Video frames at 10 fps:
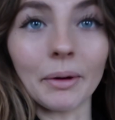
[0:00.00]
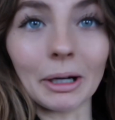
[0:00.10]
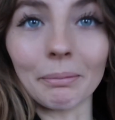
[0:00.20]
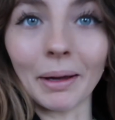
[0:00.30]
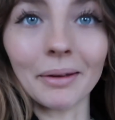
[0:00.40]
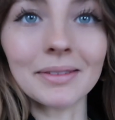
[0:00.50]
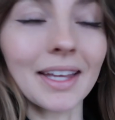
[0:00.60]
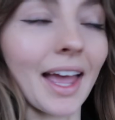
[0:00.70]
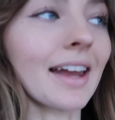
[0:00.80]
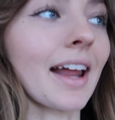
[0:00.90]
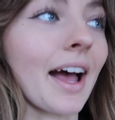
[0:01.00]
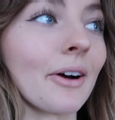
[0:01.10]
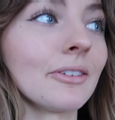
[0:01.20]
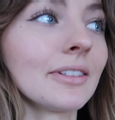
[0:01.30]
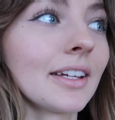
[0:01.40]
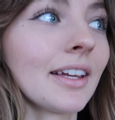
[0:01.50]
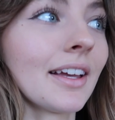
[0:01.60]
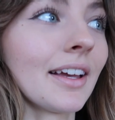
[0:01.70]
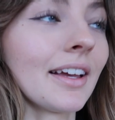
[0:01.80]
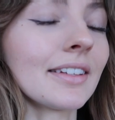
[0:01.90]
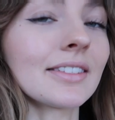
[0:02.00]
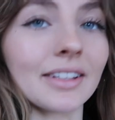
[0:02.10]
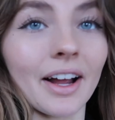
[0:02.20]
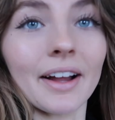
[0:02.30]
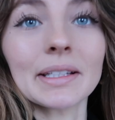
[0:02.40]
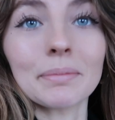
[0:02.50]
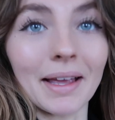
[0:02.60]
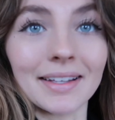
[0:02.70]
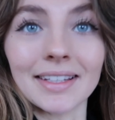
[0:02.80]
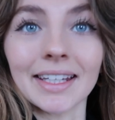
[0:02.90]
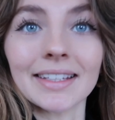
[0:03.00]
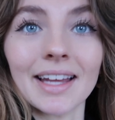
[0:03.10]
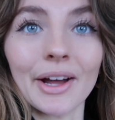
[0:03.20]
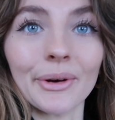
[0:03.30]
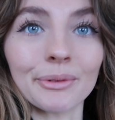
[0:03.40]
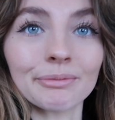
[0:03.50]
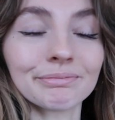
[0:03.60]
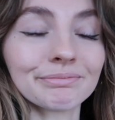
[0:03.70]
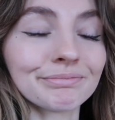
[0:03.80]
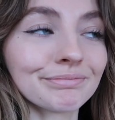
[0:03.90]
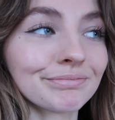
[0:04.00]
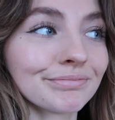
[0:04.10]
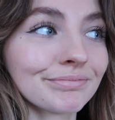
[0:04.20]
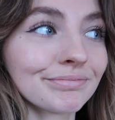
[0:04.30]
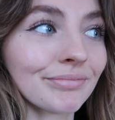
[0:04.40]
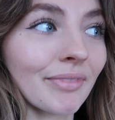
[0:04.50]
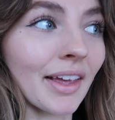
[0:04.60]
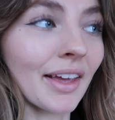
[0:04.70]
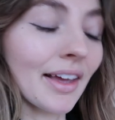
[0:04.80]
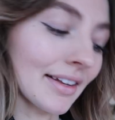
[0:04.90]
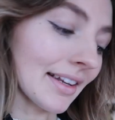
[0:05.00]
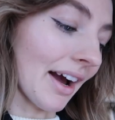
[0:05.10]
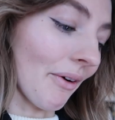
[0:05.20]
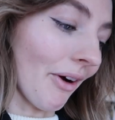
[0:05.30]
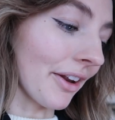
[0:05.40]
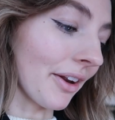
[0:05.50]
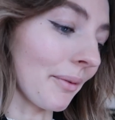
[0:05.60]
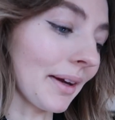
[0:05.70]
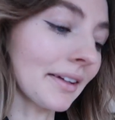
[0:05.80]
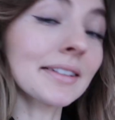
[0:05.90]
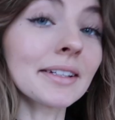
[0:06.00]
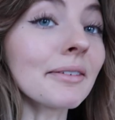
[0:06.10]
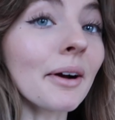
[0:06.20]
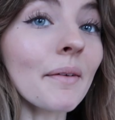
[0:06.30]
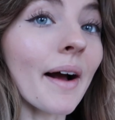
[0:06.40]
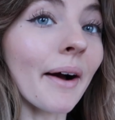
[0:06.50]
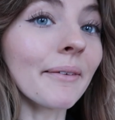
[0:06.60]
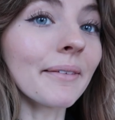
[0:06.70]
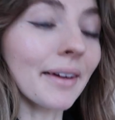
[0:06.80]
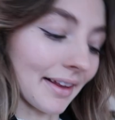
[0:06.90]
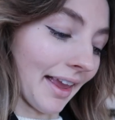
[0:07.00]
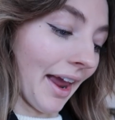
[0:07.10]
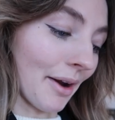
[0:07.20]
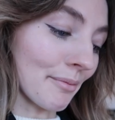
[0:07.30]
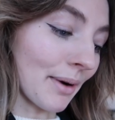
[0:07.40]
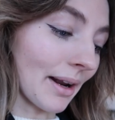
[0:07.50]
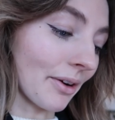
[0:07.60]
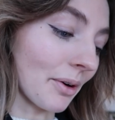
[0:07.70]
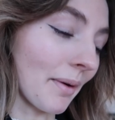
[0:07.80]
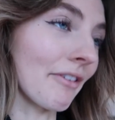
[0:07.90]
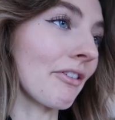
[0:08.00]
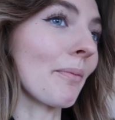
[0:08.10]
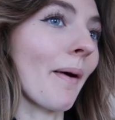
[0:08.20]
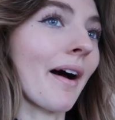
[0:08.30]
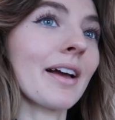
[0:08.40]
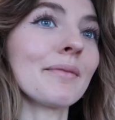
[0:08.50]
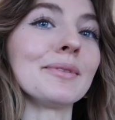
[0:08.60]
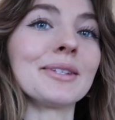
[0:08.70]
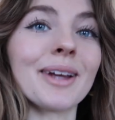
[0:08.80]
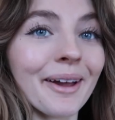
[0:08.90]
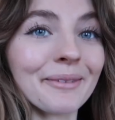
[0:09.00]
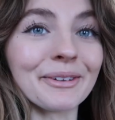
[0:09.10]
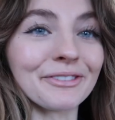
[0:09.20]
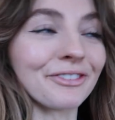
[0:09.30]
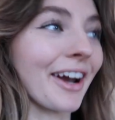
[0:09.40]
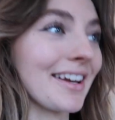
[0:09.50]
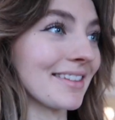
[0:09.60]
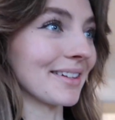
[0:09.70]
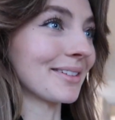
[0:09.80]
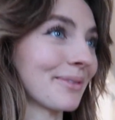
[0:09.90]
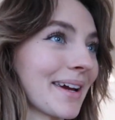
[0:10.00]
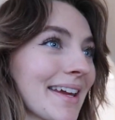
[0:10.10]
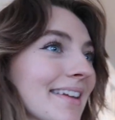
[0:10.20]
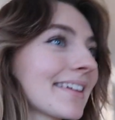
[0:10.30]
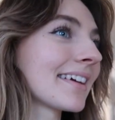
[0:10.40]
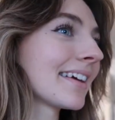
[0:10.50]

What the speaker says: were about to head out, starts pissing it down. Now, I know we can still go out and get an umbrella or whatever, but I am done with rain this week.